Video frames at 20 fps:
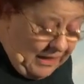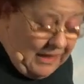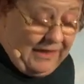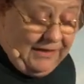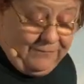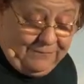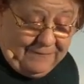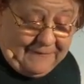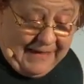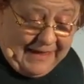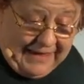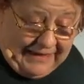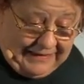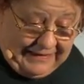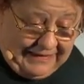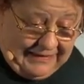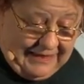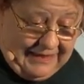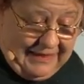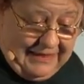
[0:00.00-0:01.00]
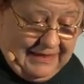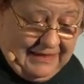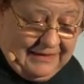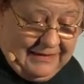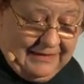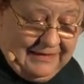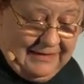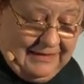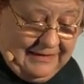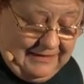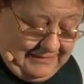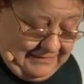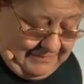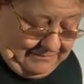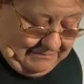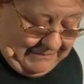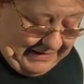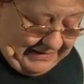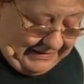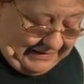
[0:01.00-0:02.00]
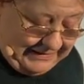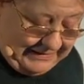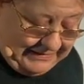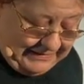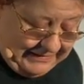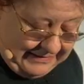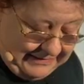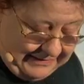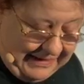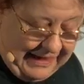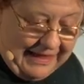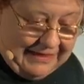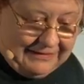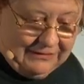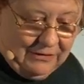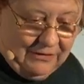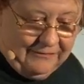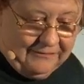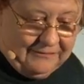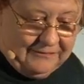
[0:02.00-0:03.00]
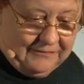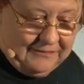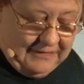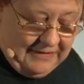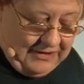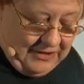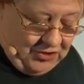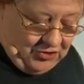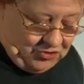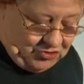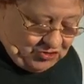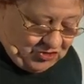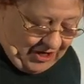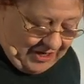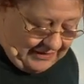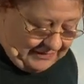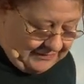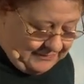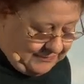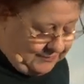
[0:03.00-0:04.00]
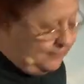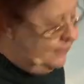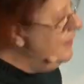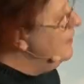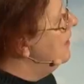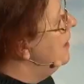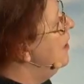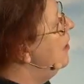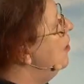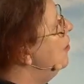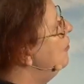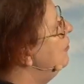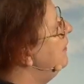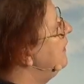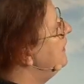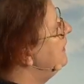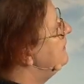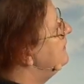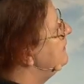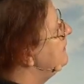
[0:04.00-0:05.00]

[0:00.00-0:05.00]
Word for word: If I uh, make a kind of chart with